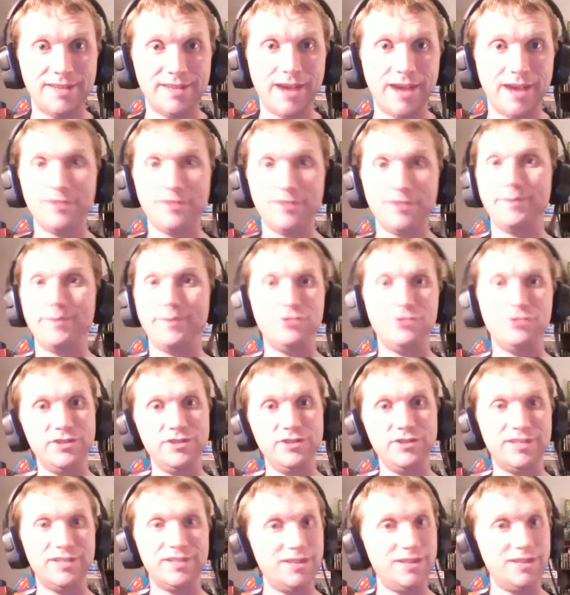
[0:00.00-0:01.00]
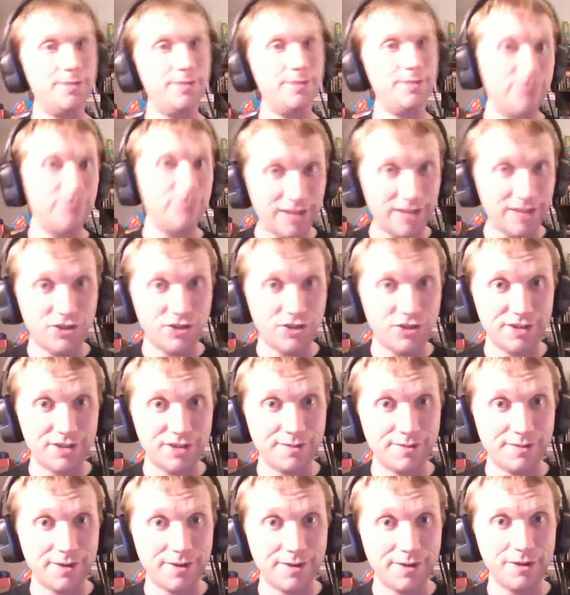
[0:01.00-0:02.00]
especially since I'm teaching
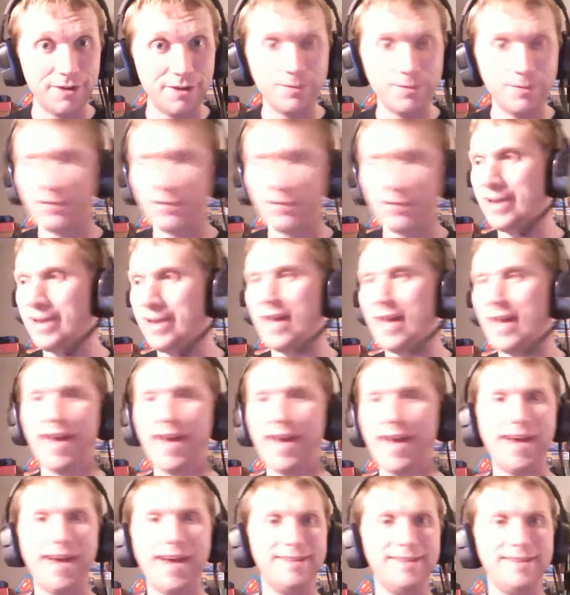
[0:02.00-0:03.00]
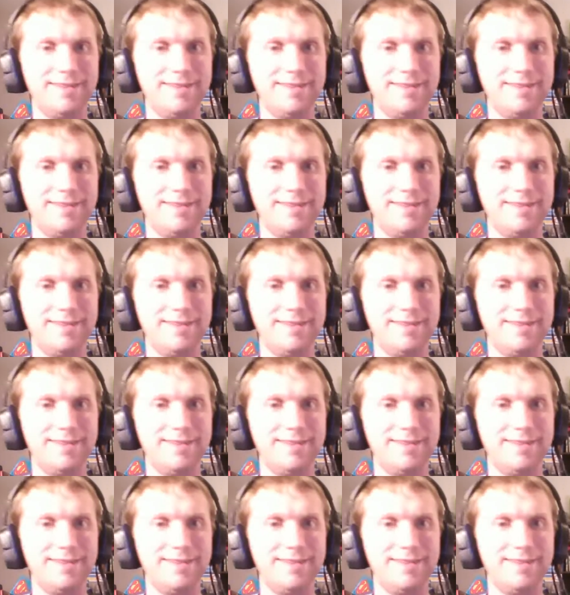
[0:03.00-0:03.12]
tomorrow morning at